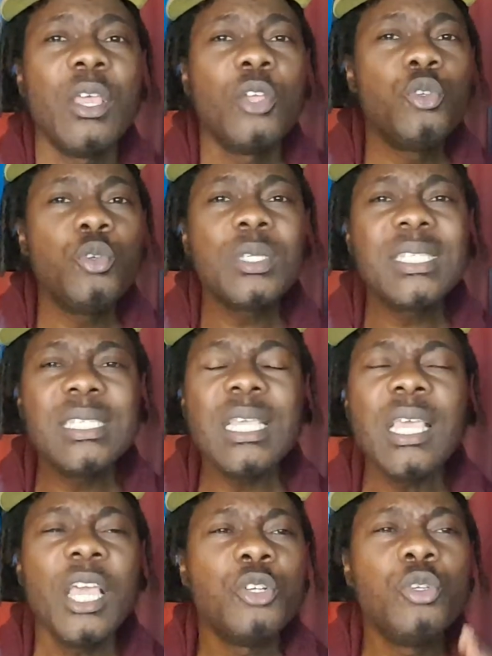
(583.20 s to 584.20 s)
Do
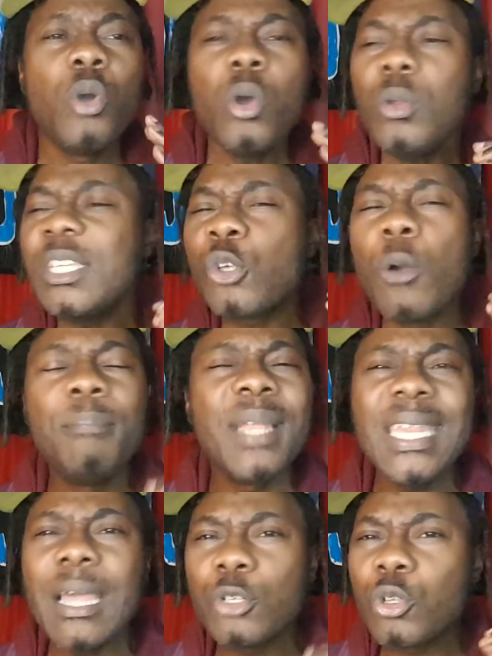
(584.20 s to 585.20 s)
you always
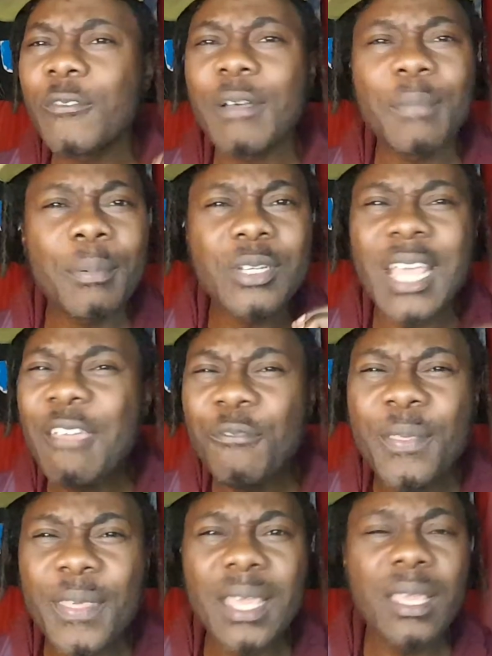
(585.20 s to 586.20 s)
complain about
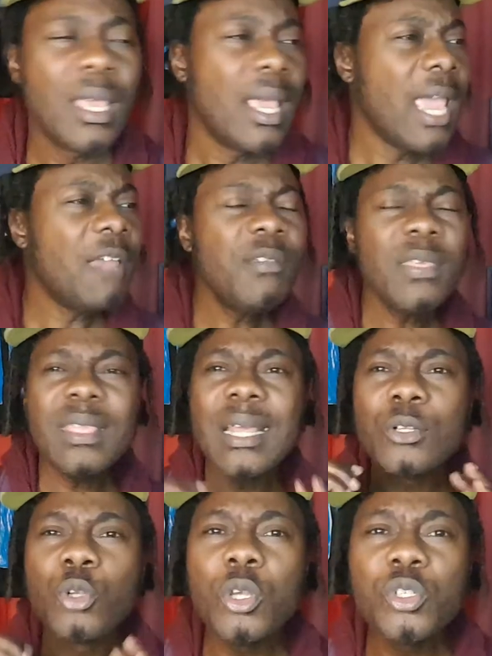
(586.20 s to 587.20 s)
everything
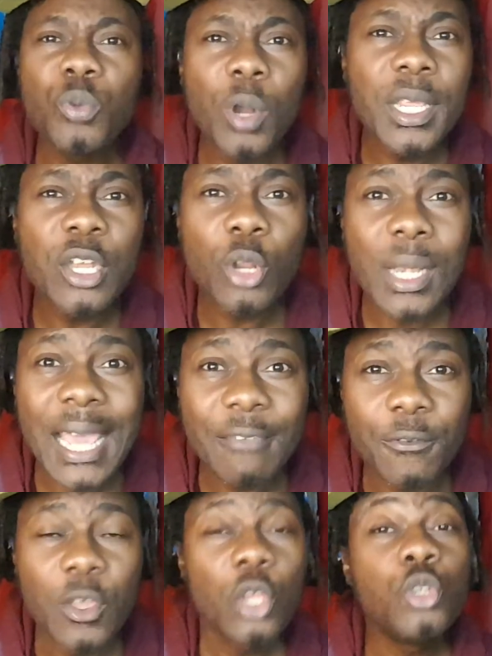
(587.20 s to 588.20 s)
that goes wrong in your
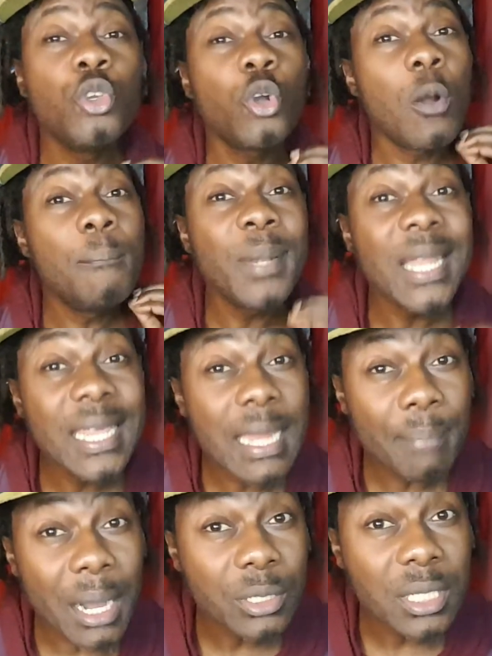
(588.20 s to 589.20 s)
life? Do you complain
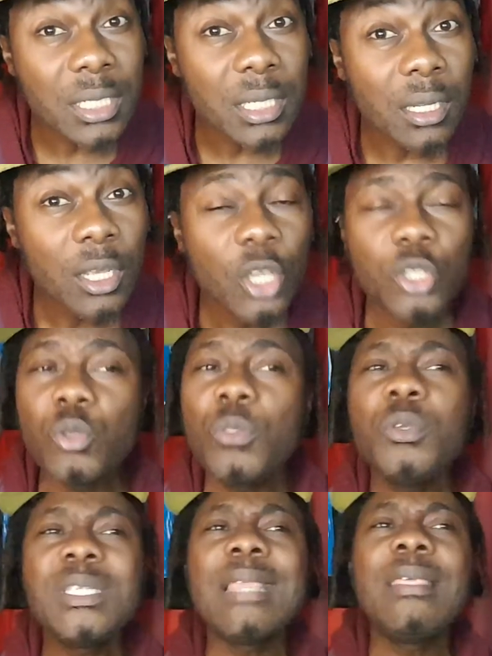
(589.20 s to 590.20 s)
about it? So
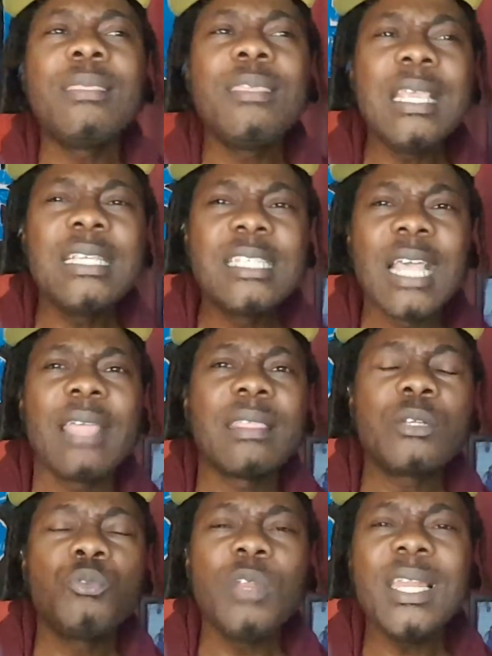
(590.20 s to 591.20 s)
those are the things
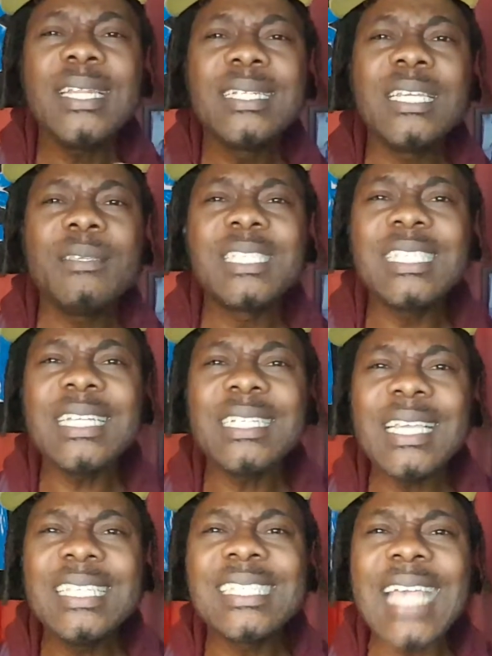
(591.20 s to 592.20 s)
that really did sit
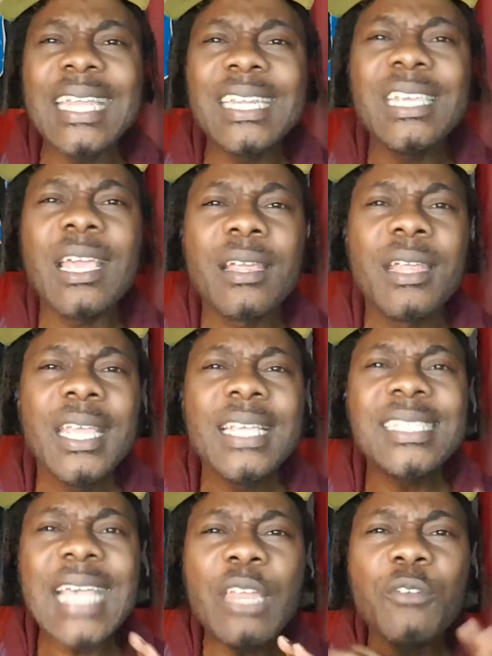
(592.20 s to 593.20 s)
inside here,
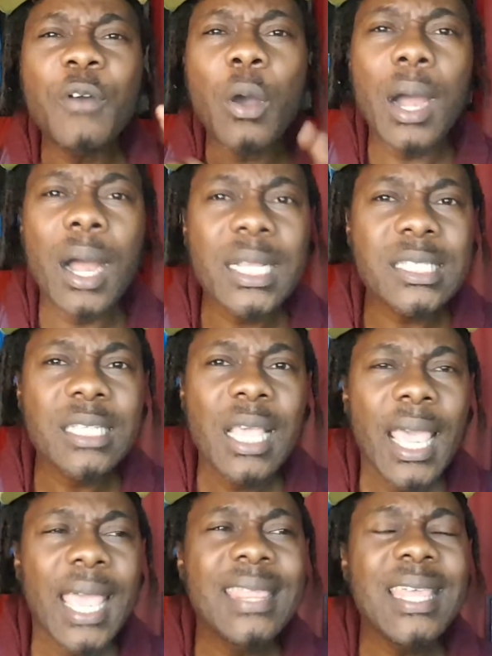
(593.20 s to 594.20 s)
inside of our hearts,
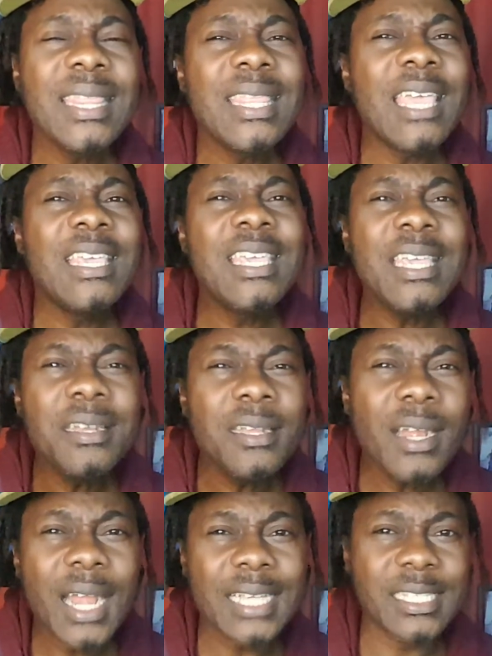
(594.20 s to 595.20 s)
and then they
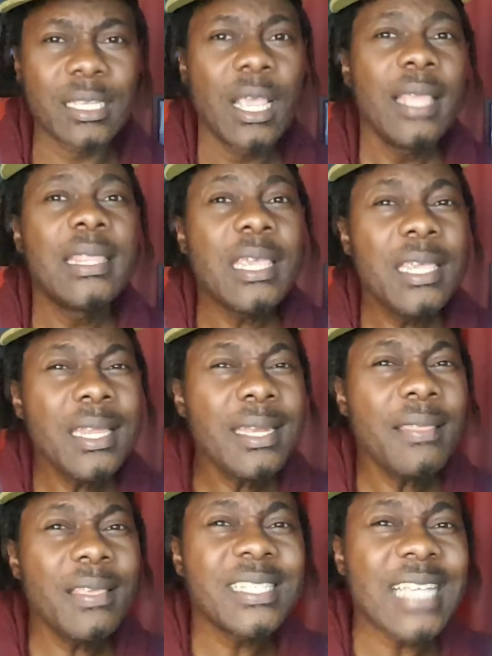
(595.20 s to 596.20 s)
hinder us. They hinder
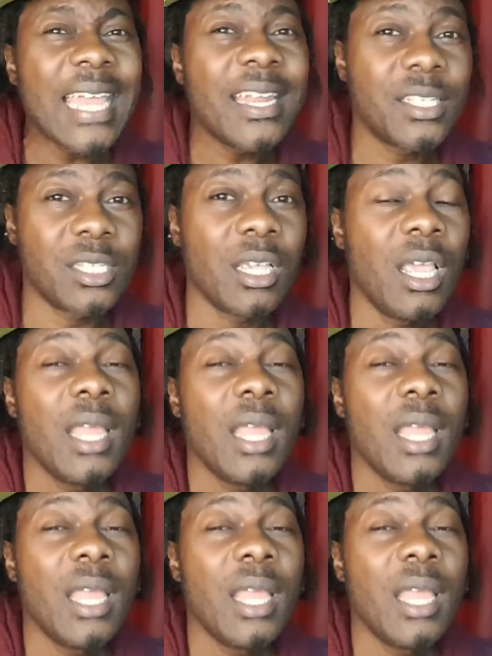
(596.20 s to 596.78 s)
this energy.